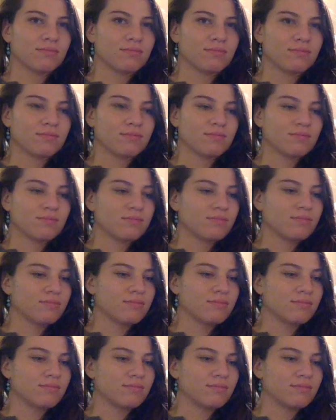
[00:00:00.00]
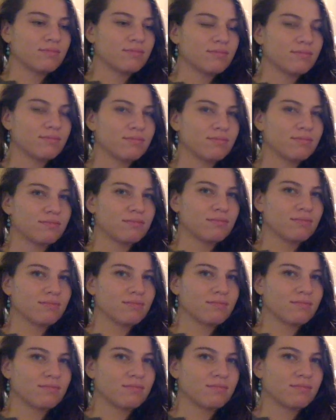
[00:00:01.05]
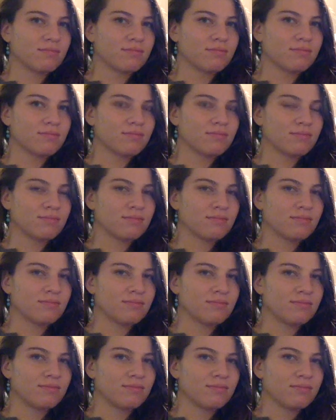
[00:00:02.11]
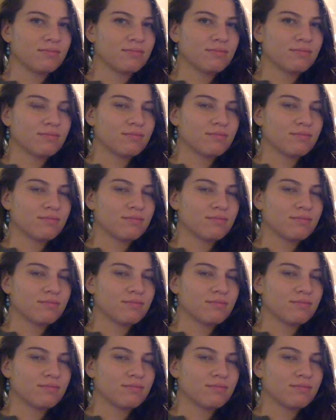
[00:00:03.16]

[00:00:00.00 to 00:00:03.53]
No words are spoken by the person on screen.